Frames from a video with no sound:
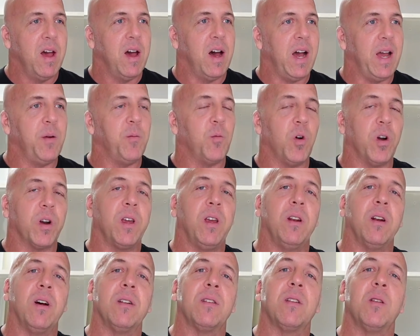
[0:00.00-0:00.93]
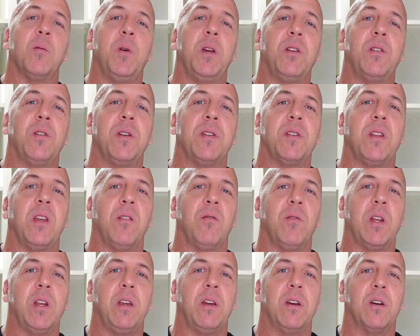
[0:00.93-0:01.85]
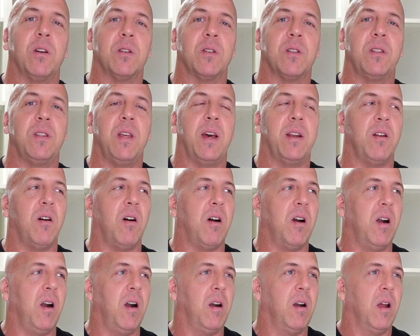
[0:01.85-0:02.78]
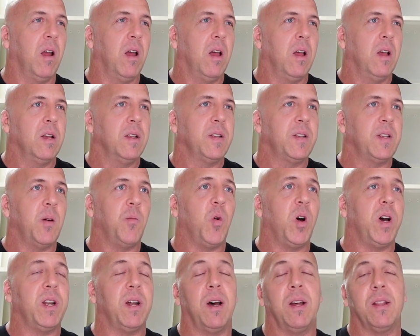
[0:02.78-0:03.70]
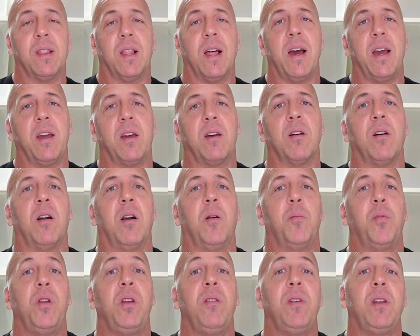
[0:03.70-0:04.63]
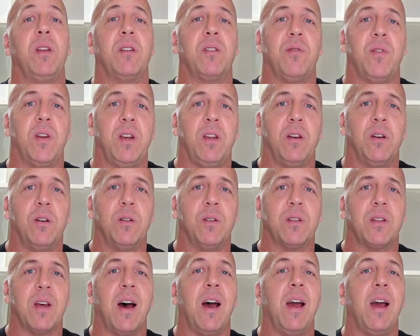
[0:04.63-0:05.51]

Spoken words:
I am working on some interesting videos that are somewhat unlike our previous videos.